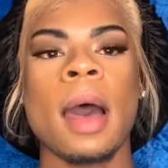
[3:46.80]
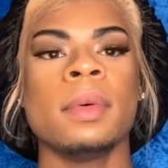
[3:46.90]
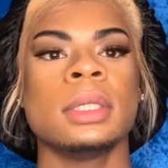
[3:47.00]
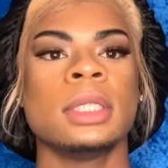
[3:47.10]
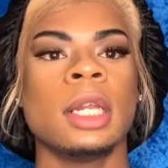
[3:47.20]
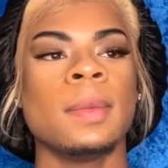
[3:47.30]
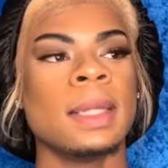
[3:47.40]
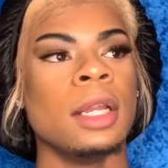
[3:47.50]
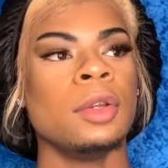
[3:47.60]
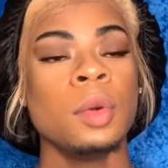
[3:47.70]
I was dealing with
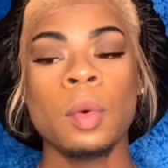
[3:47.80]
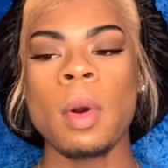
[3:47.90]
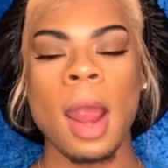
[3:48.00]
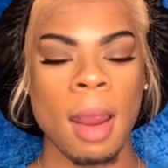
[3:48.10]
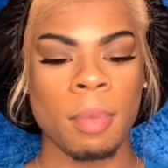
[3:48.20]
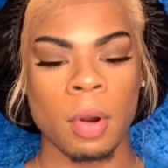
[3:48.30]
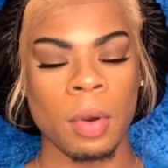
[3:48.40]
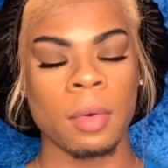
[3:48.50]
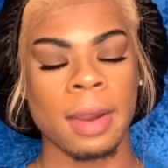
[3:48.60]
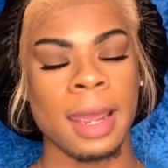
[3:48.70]
a new choir
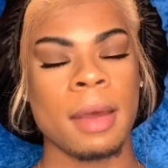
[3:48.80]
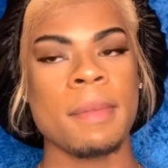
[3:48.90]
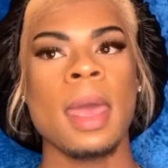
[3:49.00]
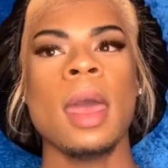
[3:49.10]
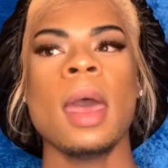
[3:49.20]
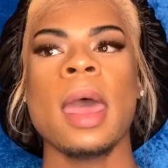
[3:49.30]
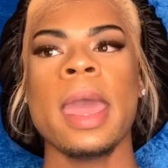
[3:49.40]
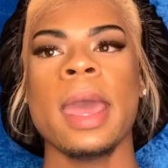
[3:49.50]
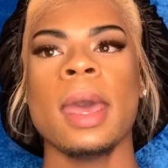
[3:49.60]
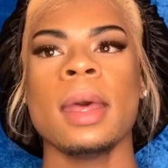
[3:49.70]
program
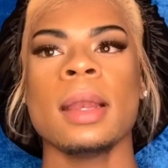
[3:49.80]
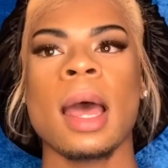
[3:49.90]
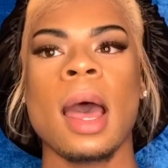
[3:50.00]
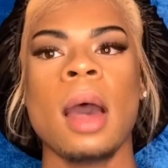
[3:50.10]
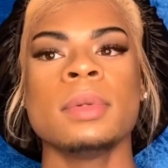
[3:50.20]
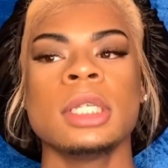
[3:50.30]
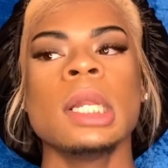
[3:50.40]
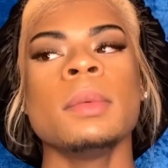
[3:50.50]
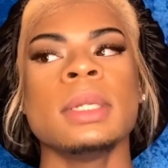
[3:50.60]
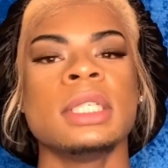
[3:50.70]
and I was
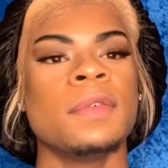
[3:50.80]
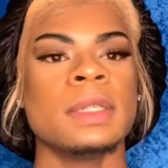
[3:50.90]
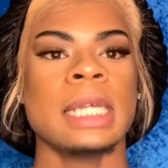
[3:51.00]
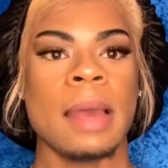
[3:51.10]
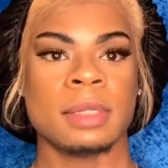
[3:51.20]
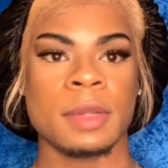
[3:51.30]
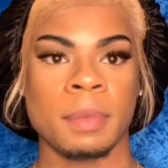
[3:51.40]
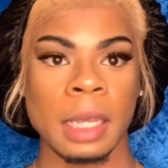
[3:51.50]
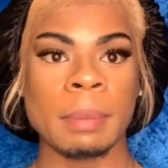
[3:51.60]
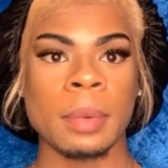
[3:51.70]
dealing with different types of
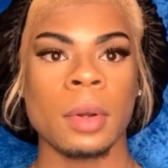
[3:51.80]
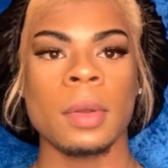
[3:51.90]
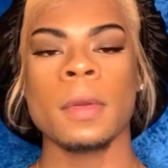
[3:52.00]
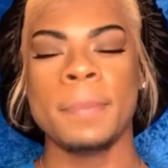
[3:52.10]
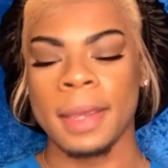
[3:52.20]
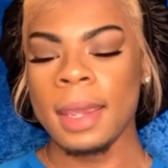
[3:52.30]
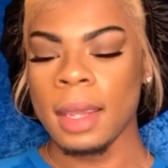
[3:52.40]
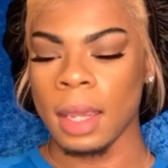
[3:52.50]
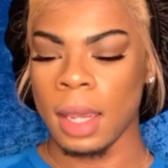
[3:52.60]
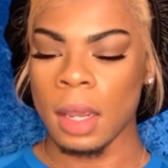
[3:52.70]
people.
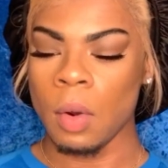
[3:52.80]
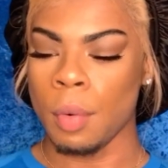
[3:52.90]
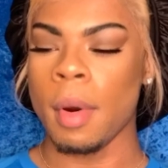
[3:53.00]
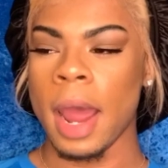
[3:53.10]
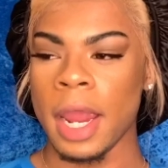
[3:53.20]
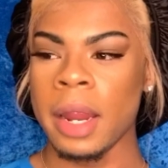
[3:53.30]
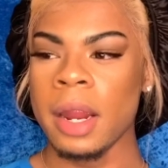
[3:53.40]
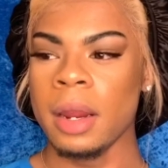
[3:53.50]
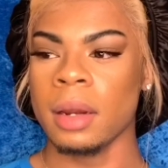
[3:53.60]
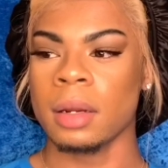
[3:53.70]
Being in
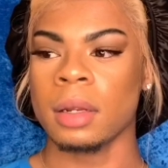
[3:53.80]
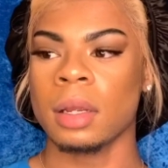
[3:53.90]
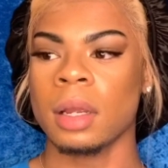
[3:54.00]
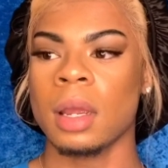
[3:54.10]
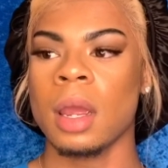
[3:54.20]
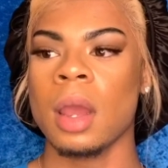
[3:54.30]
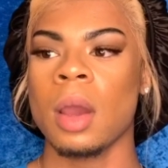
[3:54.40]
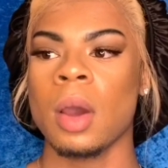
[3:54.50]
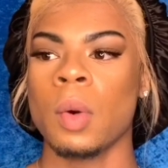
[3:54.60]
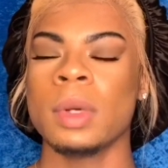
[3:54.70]
choir
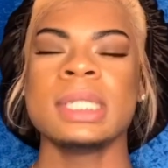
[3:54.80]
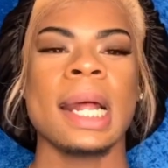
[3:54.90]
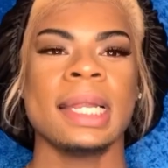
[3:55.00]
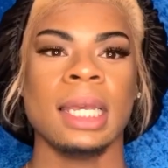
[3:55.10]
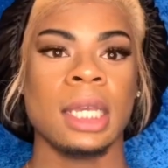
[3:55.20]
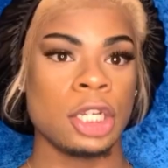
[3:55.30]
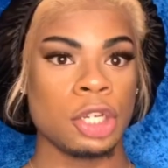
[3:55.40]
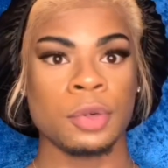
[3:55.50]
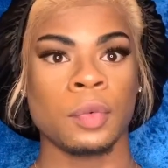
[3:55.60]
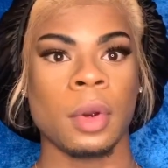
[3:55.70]
was not the
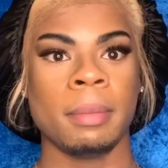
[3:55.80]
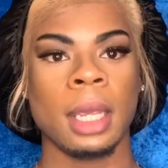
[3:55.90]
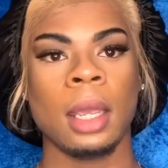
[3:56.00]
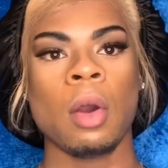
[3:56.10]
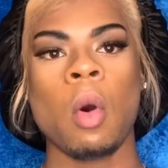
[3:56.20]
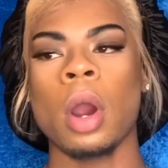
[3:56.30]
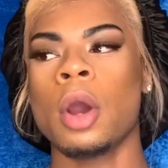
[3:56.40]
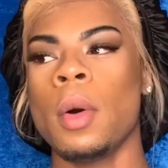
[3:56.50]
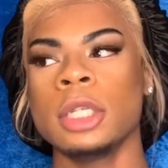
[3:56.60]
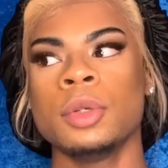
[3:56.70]
issue for me or
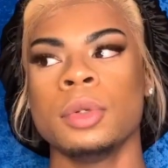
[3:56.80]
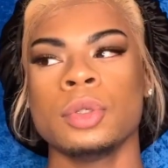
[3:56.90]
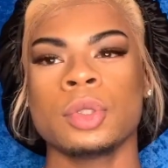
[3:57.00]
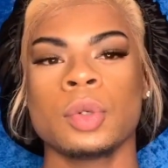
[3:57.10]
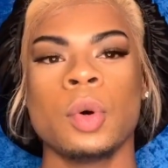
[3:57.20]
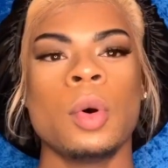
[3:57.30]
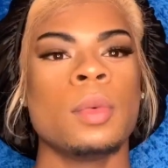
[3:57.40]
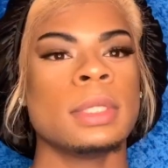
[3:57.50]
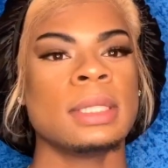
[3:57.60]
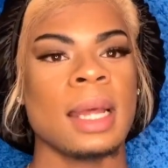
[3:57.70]
going to a new school
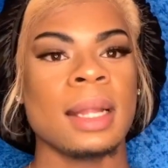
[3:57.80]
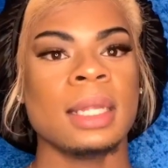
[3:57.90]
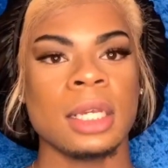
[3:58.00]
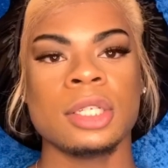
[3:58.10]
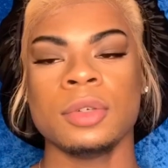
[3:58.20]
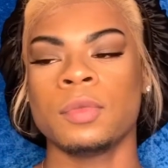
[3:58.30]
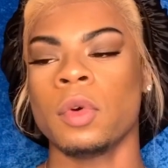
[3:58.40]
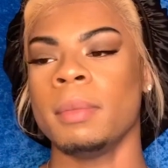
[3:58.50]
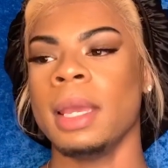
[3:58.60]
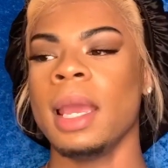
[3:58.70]
was not the issue
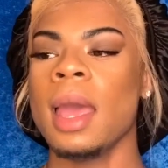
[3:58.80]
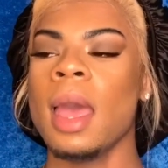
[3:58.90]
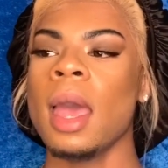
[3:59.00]
for me.